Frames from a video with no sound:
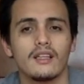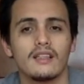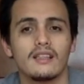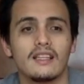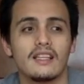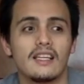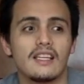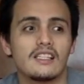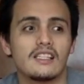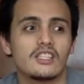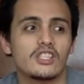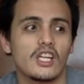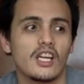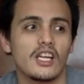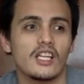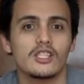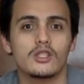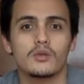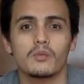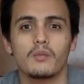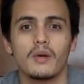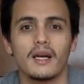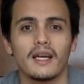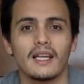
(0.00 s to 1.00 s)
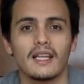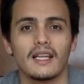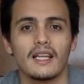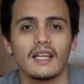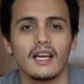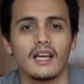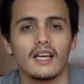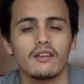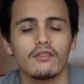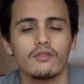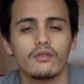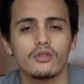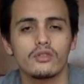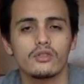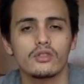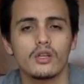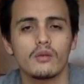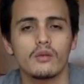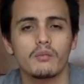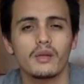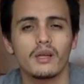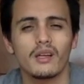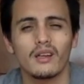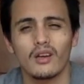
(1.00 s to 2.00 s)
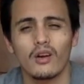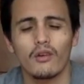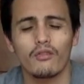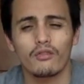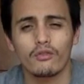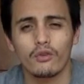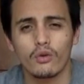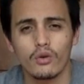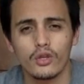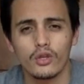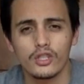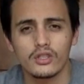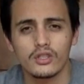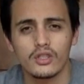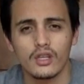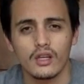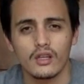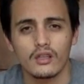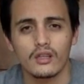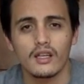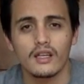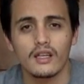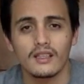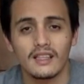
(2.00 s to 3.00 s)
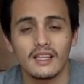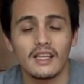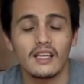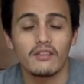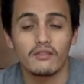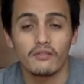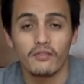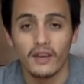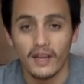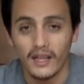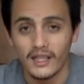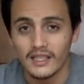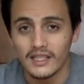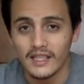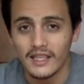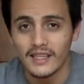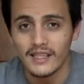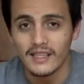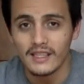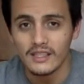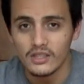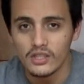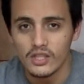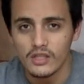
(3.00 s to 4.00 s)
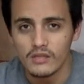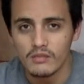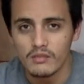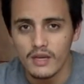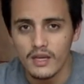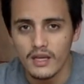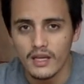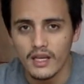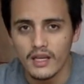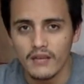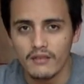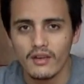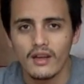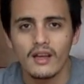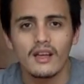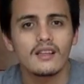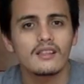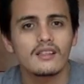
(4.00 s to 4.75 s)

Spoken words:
Did it change my life or something? Of course not. Did it feel like it changed my life?